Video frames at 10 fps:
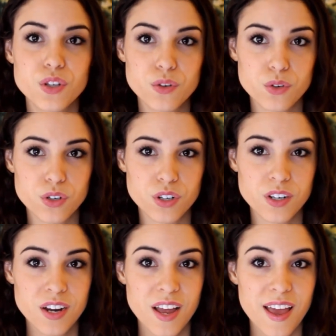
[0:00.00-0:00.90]
your
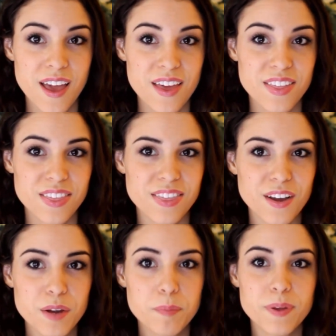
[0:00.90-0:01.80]

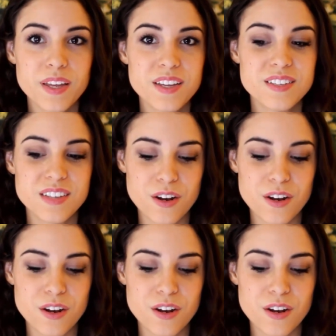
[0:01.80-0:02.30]
therapist.